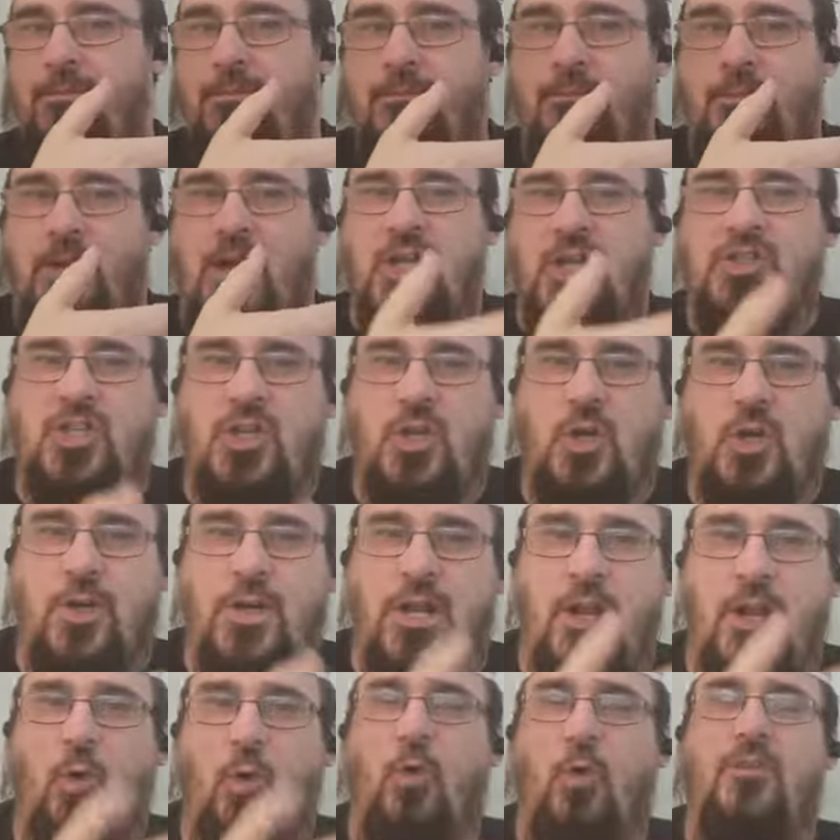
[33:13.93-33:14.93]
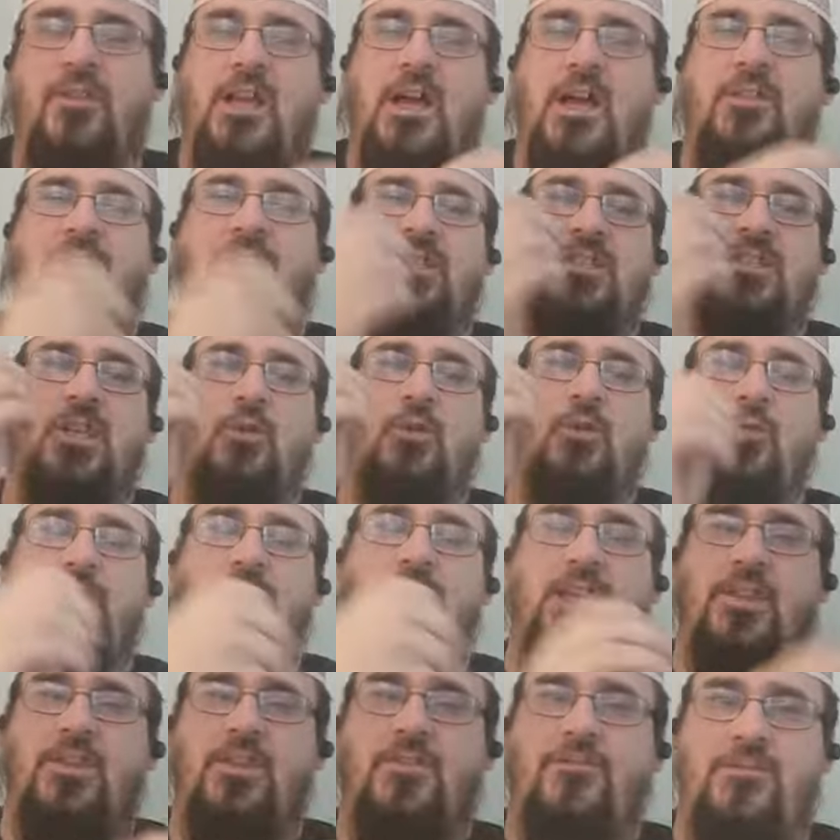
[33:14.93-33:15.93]
Marjolon and all the others and all
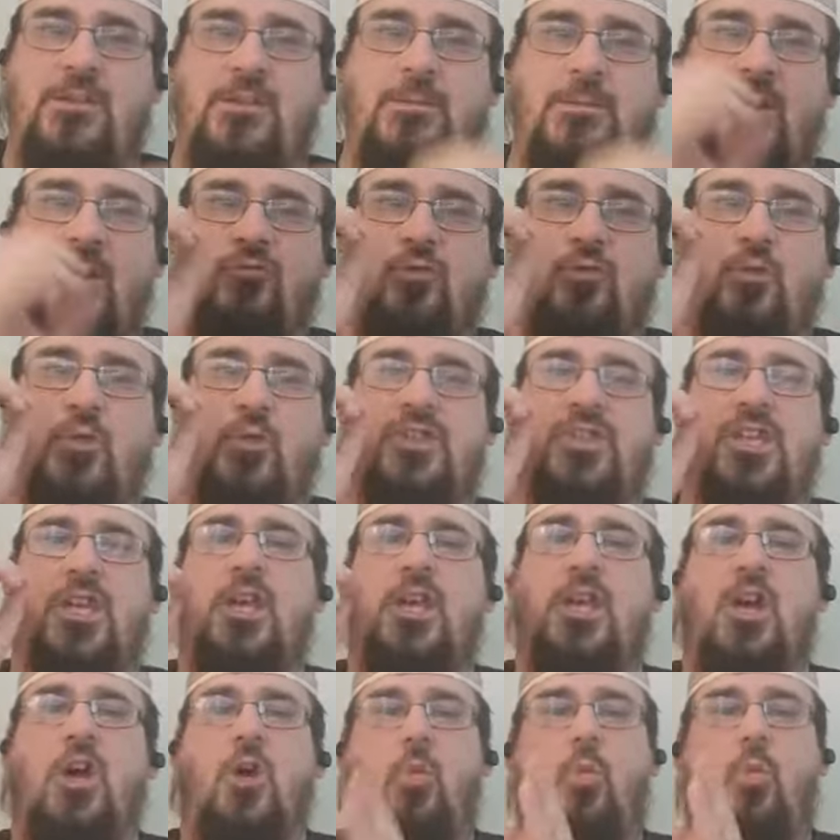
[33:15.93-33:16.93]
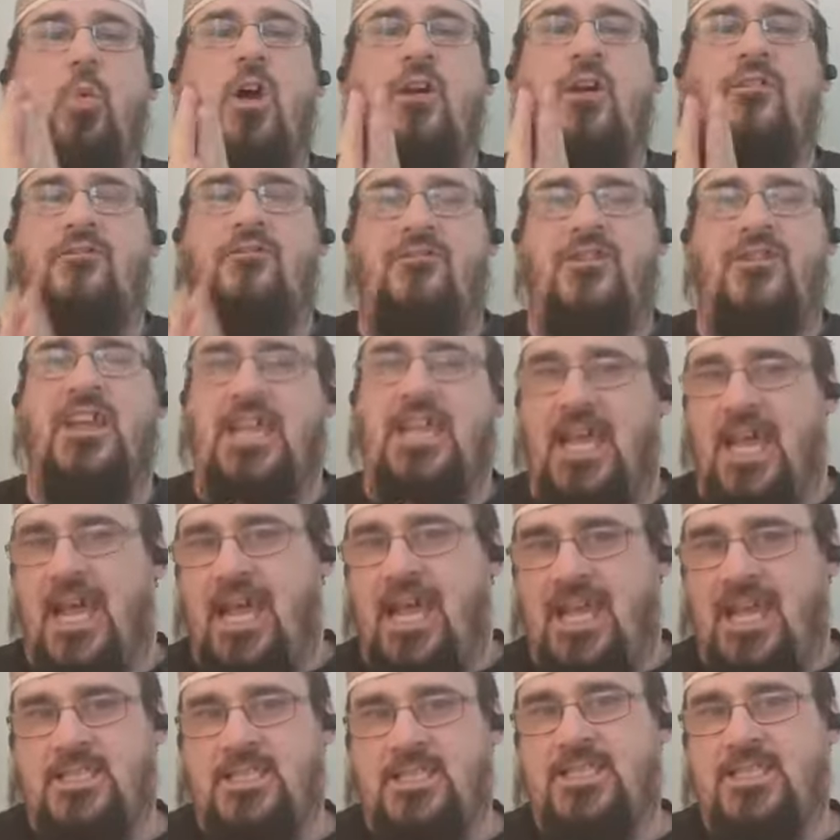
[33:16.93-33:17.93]
the other female rulers were
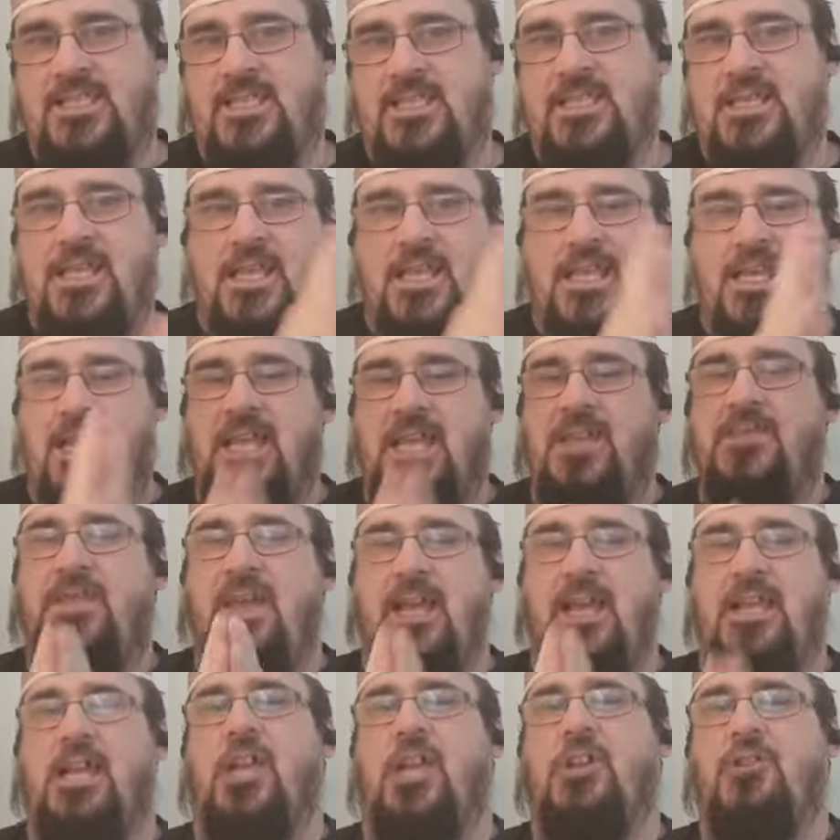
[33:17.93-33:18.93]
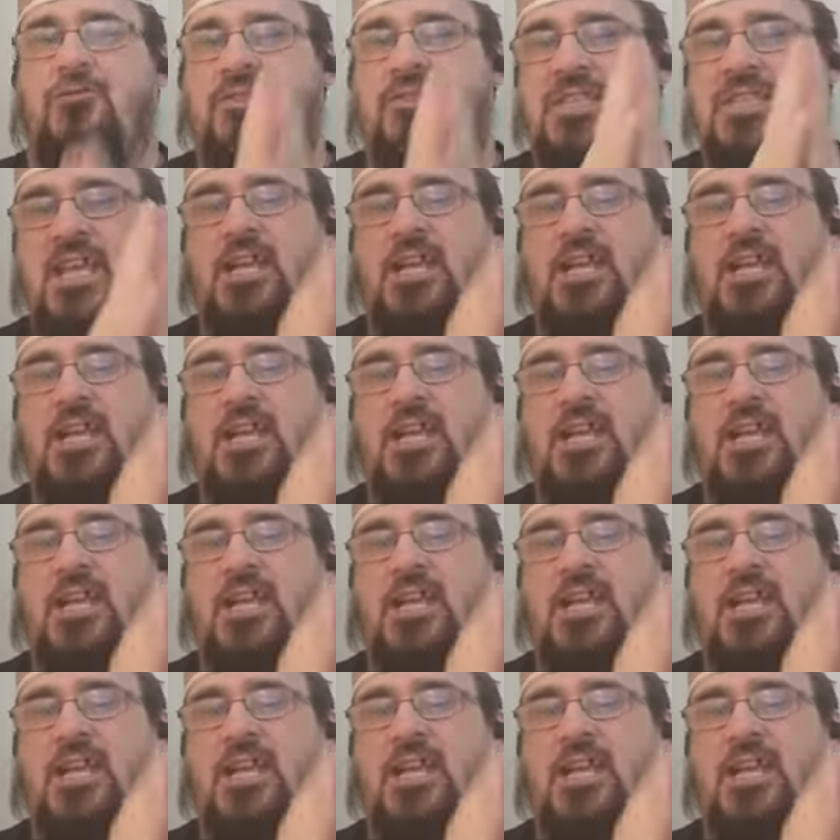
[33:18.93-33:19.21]
figureheads in their countries.